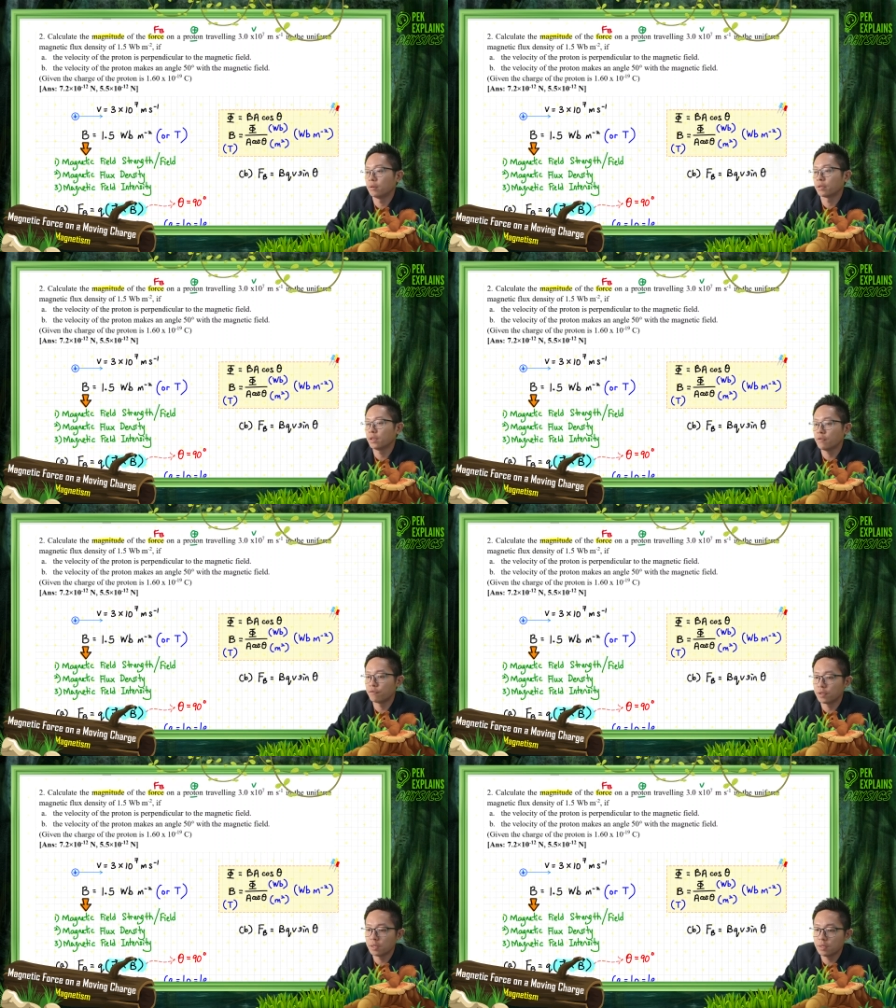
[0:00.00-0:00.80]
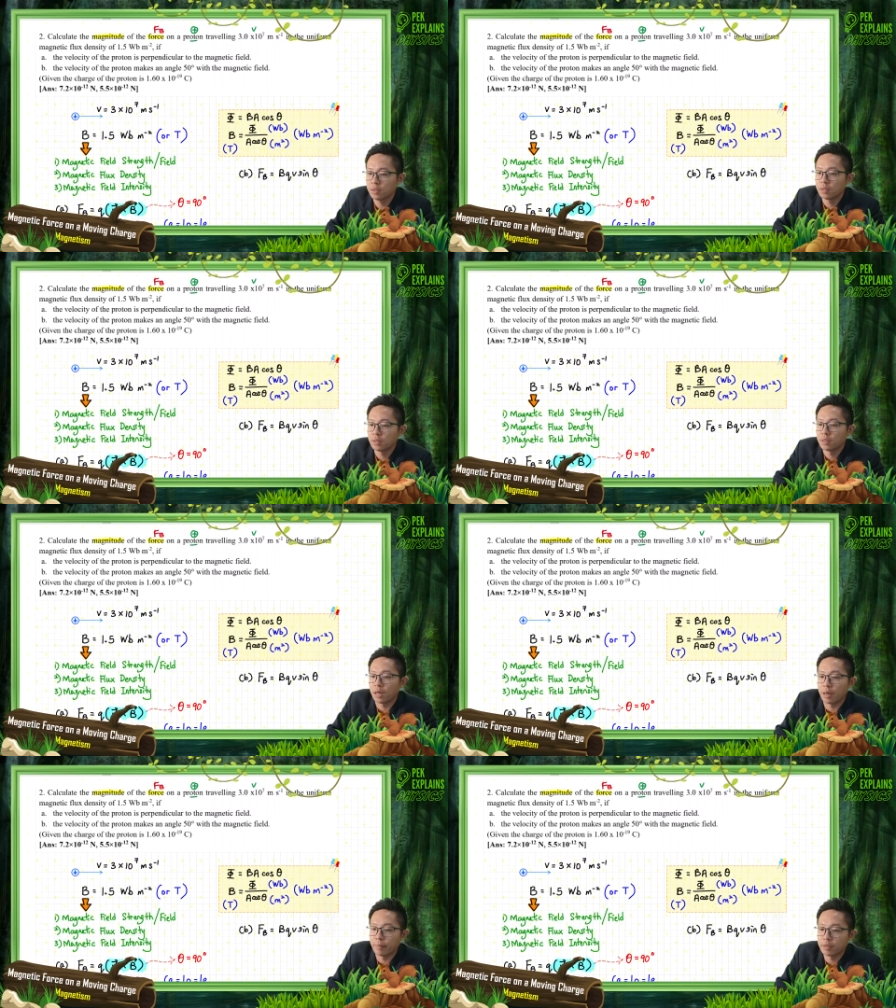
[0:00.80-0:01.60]
okay, V.
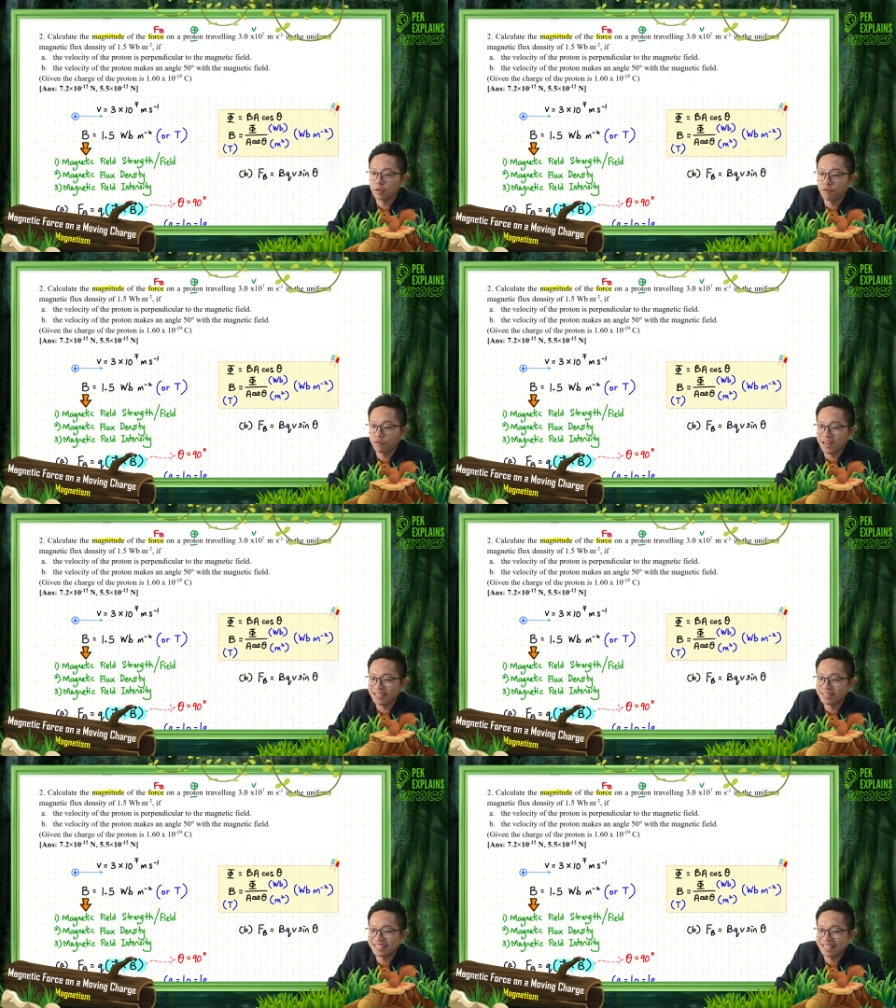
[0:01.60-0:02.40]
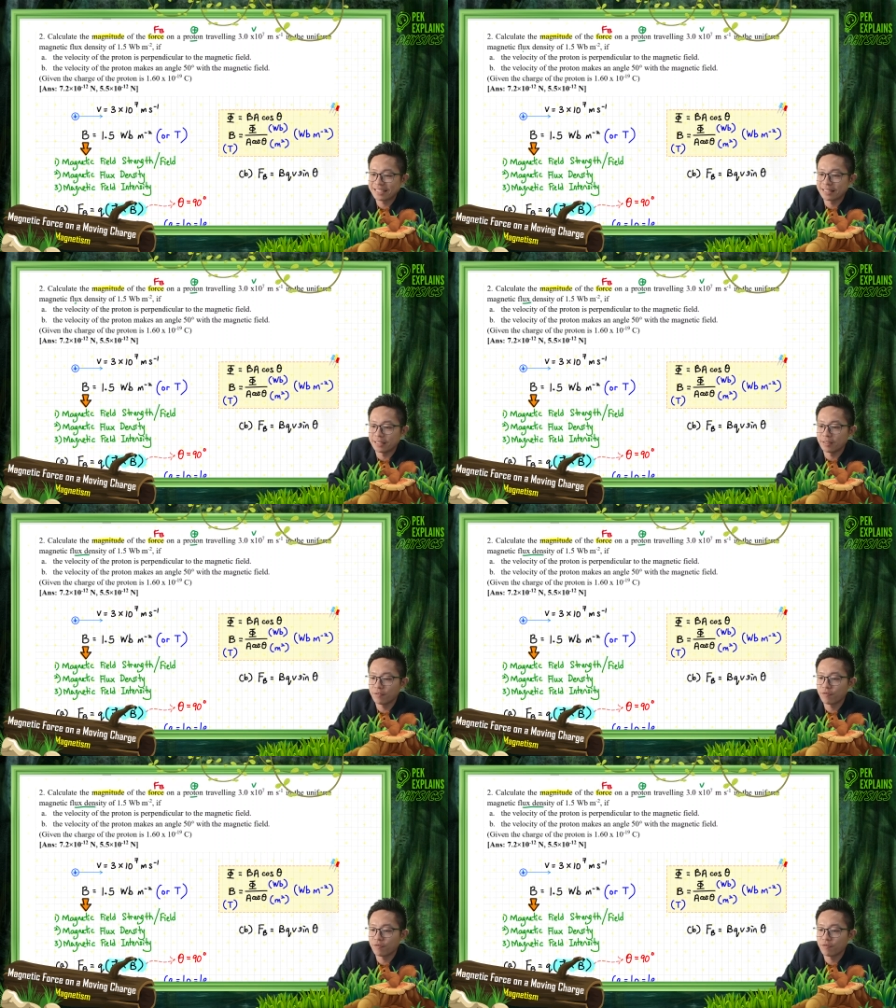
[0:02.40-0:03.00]
Magnetic flux density.